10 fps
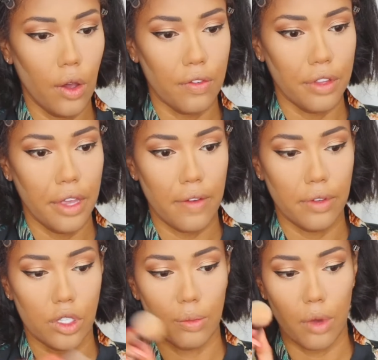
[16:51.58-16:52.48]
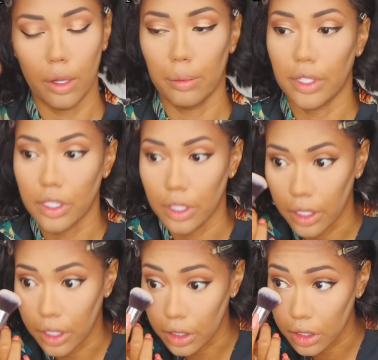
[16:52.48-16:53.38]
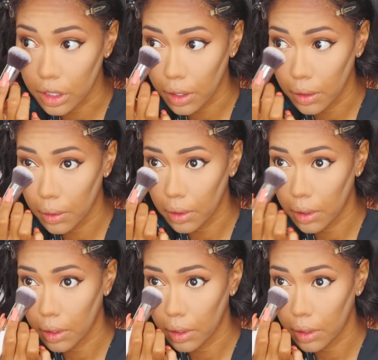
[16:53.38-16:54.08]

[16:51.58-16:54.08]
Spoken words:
Hopefully you have a smaller brush than this, so